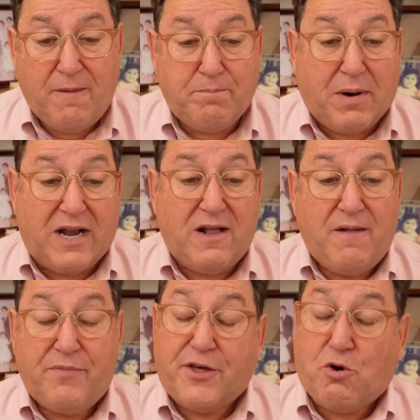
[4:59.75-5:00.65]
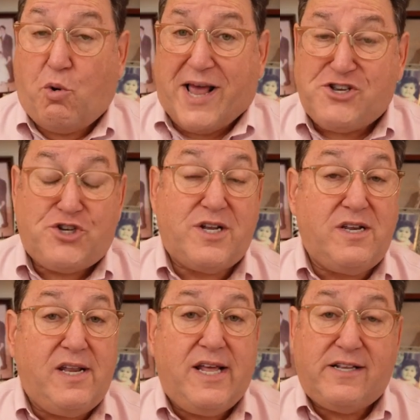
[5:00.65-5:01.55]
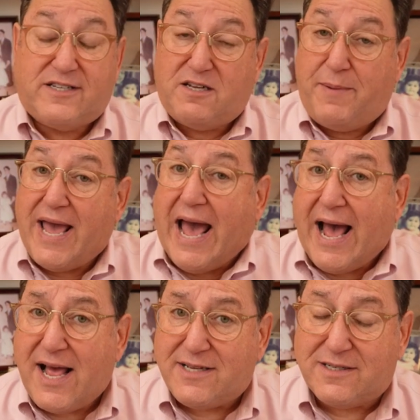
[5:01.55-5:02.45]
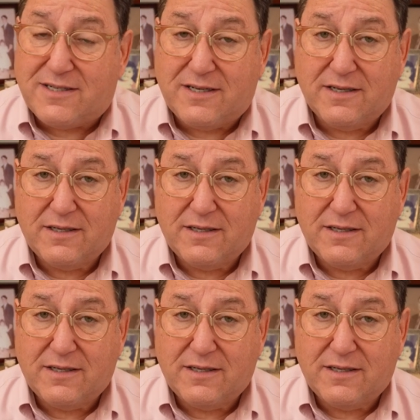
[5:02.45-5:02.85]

but the question needs to be asked.